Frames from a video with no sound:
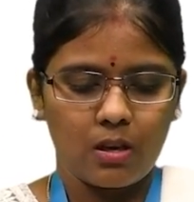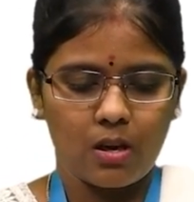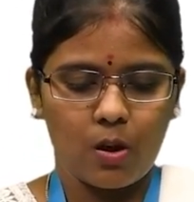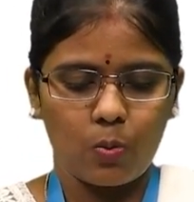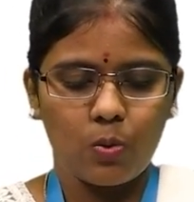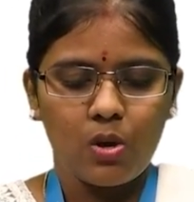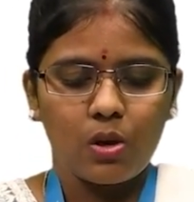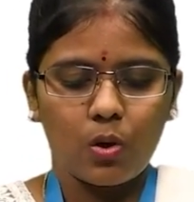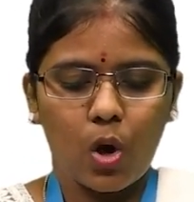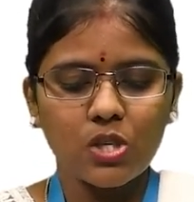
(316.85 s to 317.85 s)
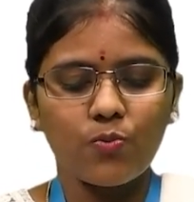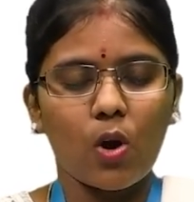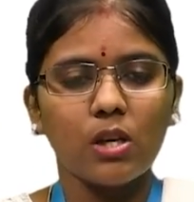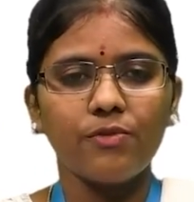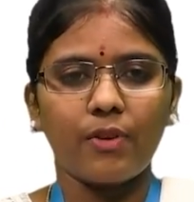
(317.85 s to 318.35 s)
Now cos
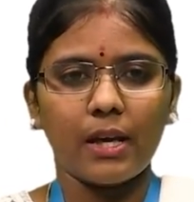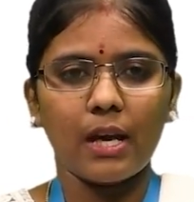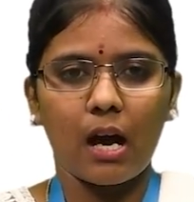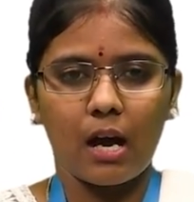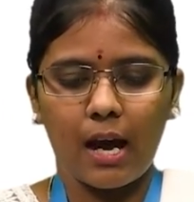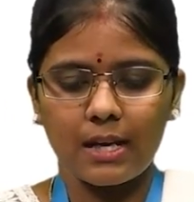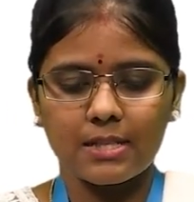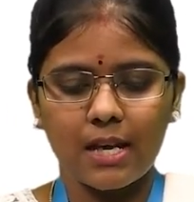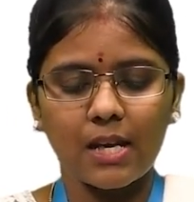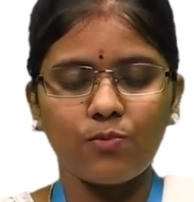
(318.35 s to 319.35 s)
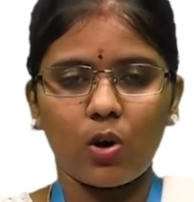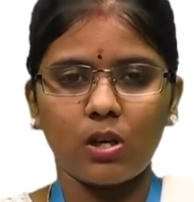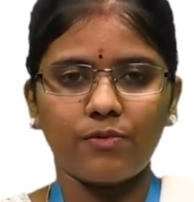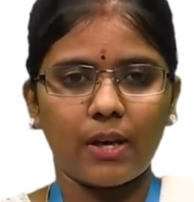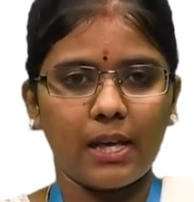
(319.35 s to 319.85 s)
45 and sin
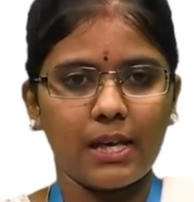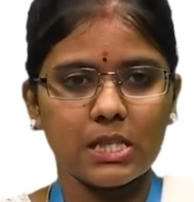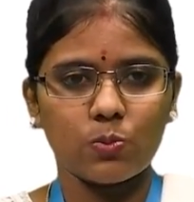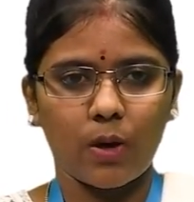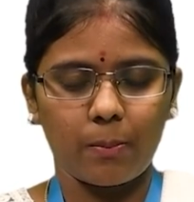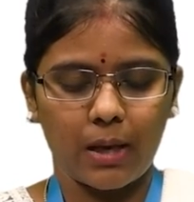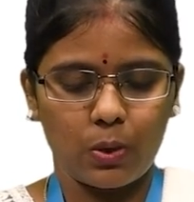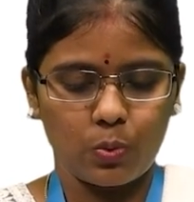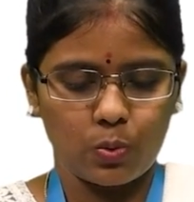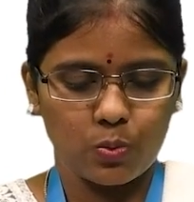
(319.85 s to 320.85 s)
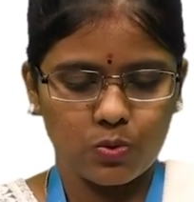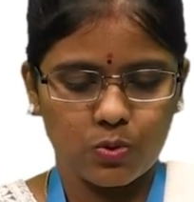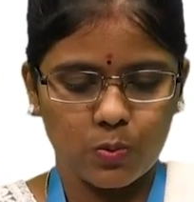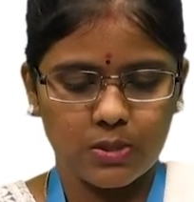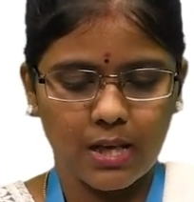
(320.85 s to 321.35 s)
45 is 1 by root 2.
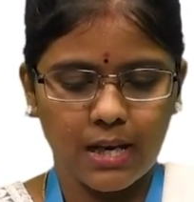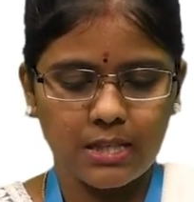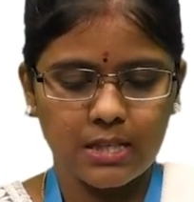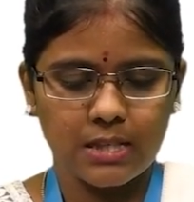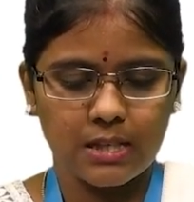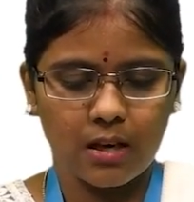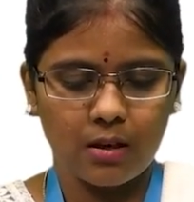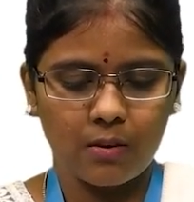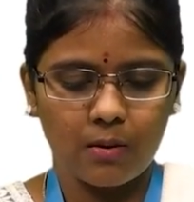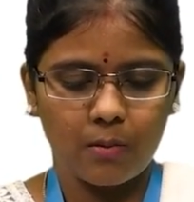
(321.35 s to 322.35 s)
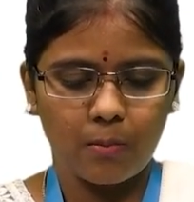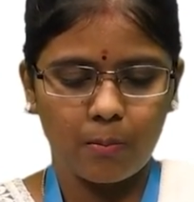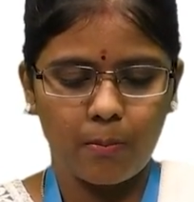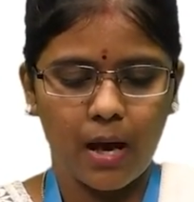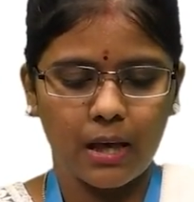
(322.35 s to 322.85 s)
So sin theta
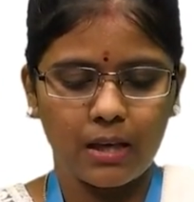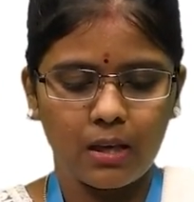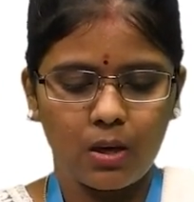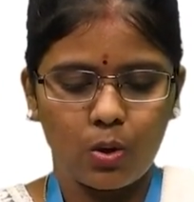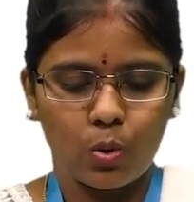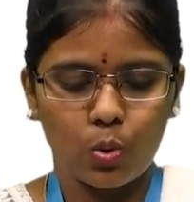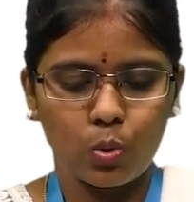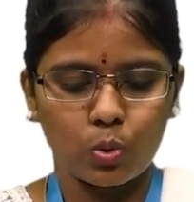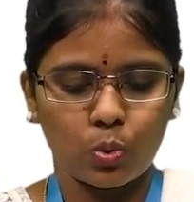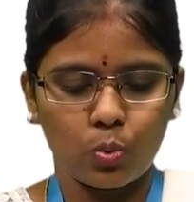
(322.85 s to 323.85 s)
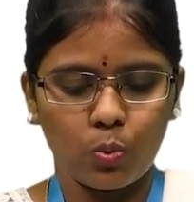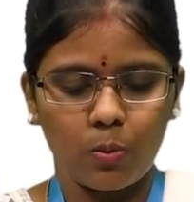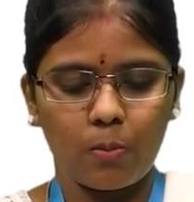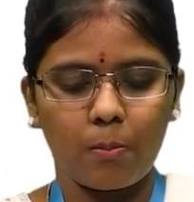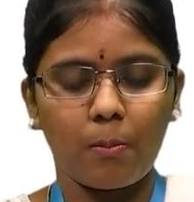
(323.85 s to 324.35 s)
by root 2
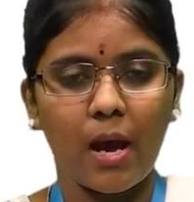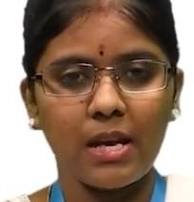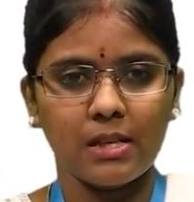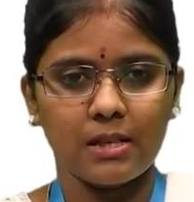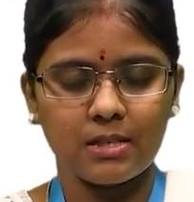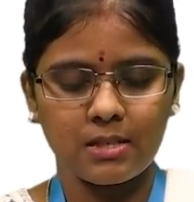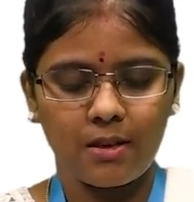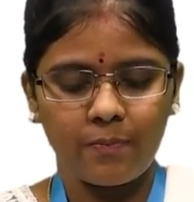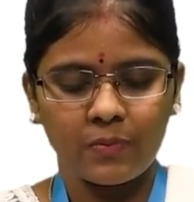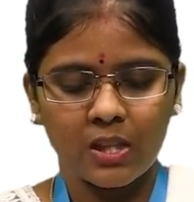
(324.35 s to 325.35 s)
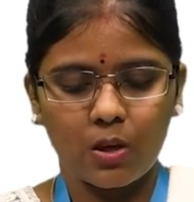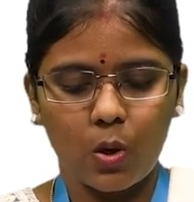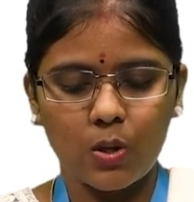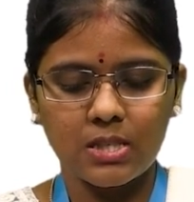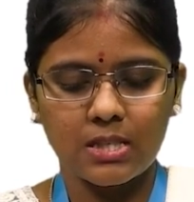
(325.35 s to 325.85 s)
minus
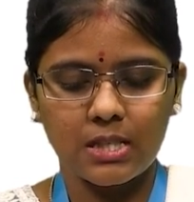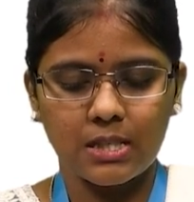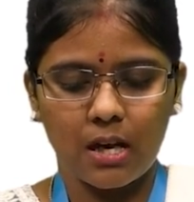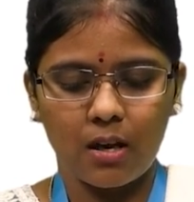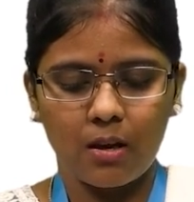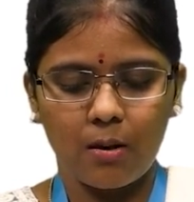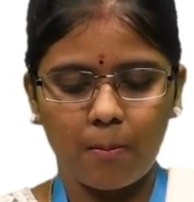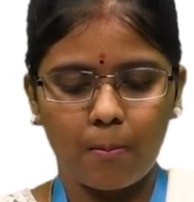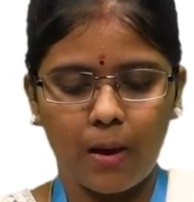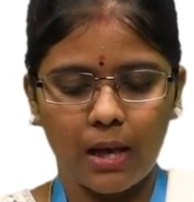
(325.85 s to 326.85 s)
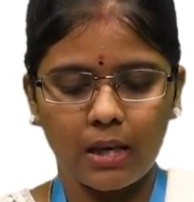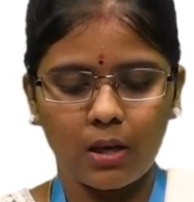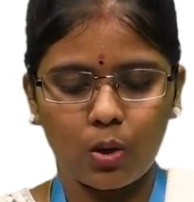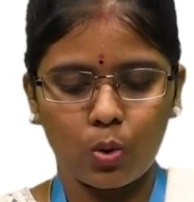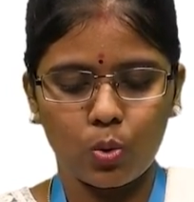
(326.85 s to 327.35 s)
cos theta by
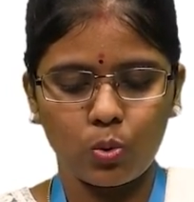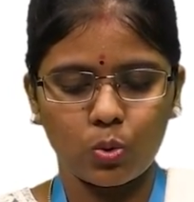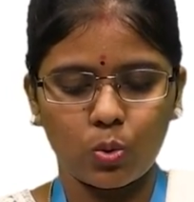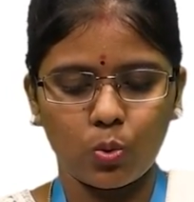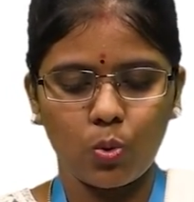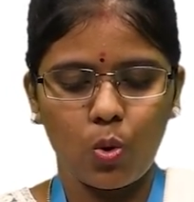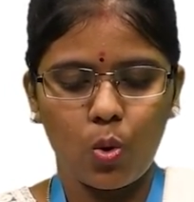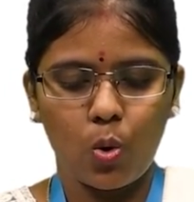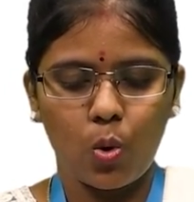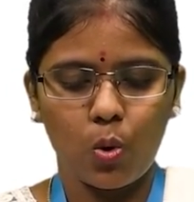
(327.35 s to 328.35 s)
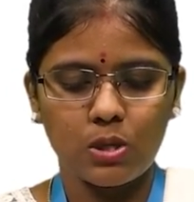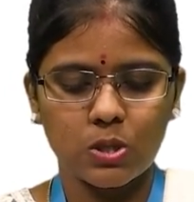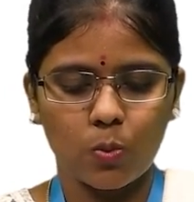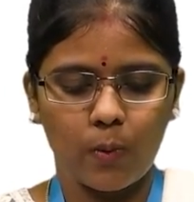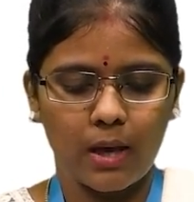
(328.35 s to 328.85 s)
root 2 whole
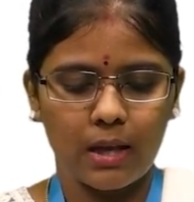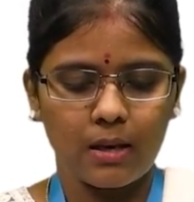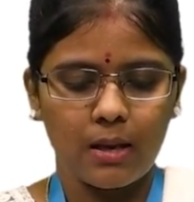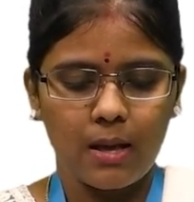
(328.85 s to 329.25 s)
square